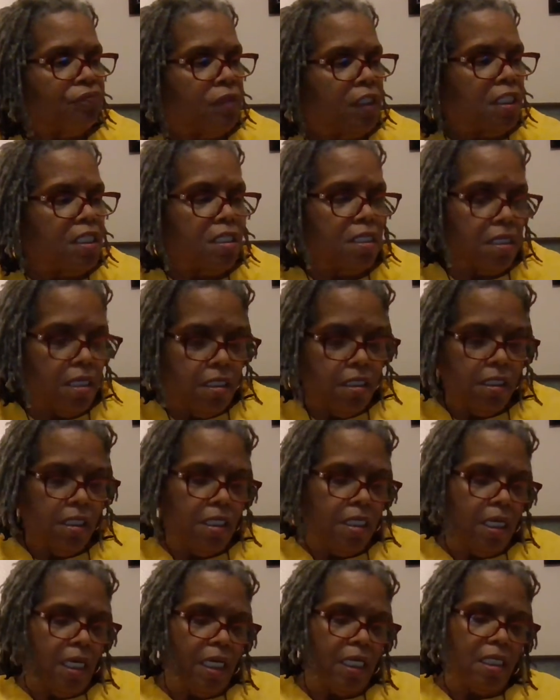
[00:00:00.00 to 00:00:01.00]
This is a good
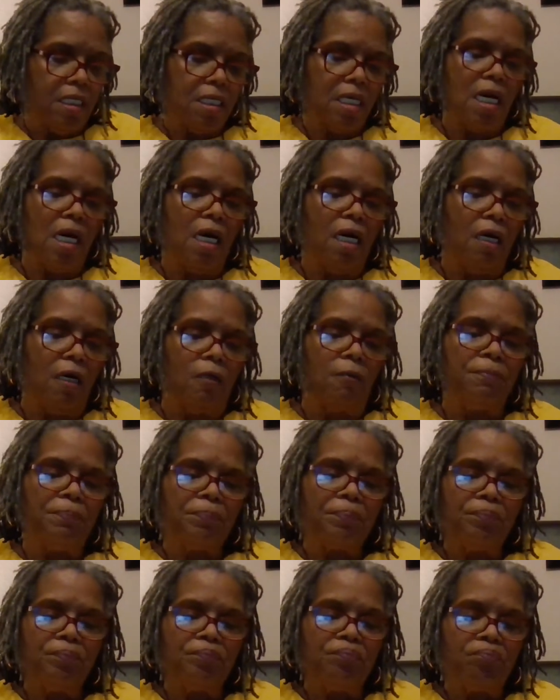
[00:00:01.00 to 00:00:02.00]
deck. It's called
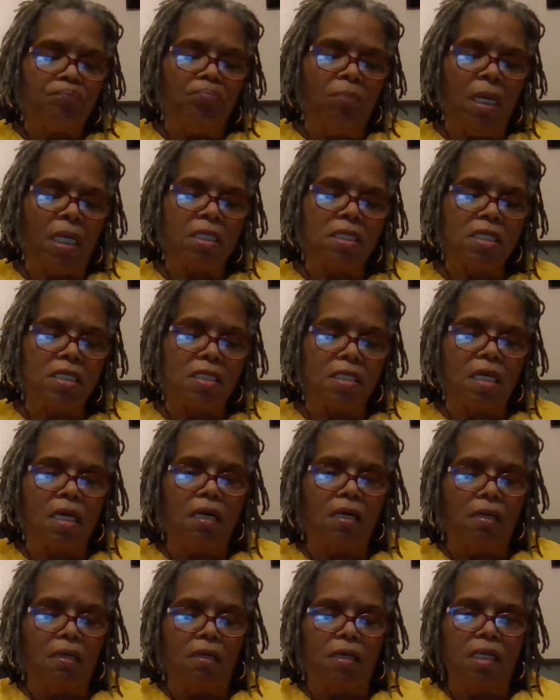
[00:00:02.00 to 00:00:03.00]
Medicine
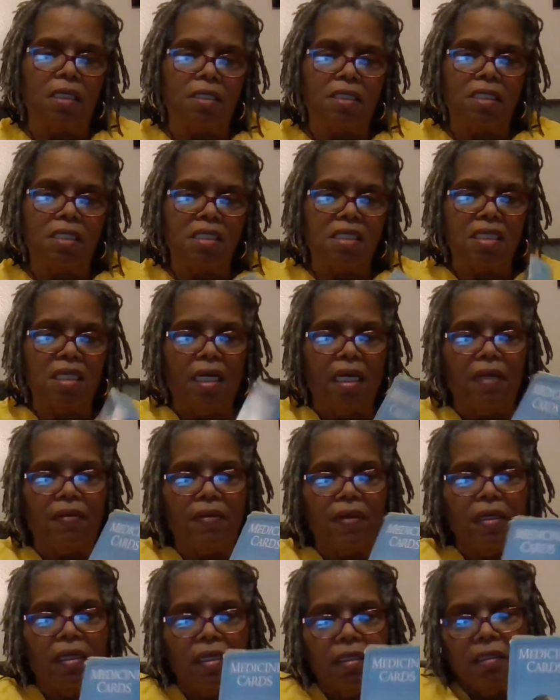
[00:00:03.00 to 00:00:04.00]
Cards. This is how
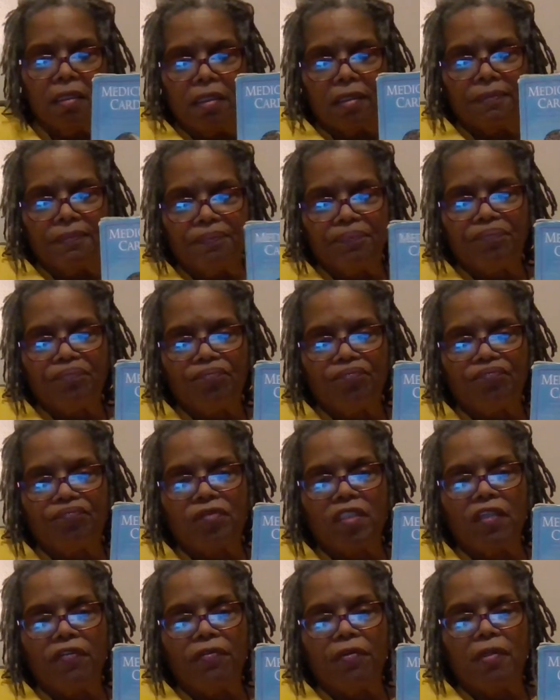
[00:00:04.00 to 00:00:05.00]
they look.
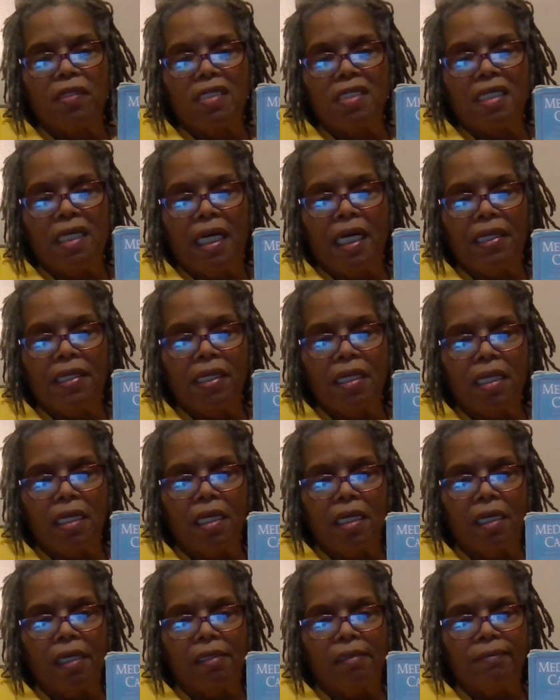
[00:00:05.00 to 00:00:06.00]
If you decide to
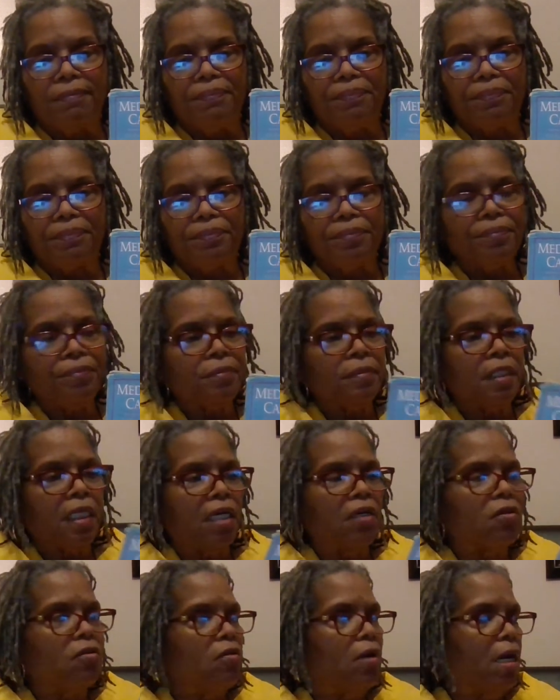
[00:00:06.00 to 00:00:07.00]
get them.
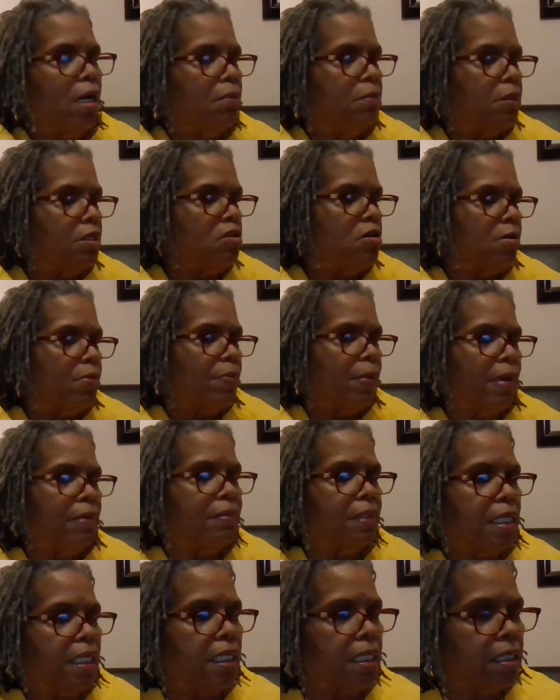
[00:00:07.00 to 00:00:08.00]
I don't know how much. You could
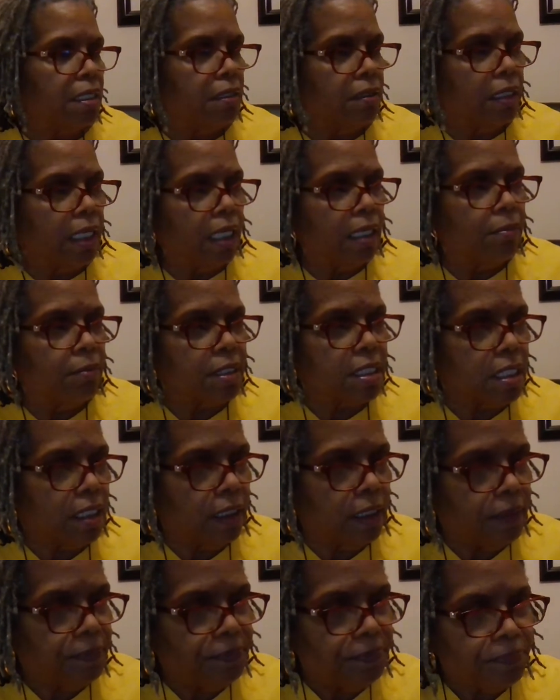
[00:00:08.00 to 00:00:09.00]
probably get it on
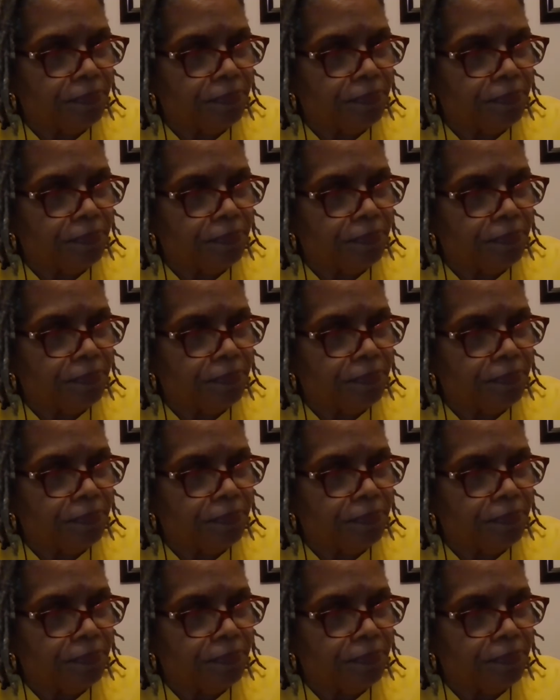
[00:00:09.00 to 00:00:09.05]
Amazon.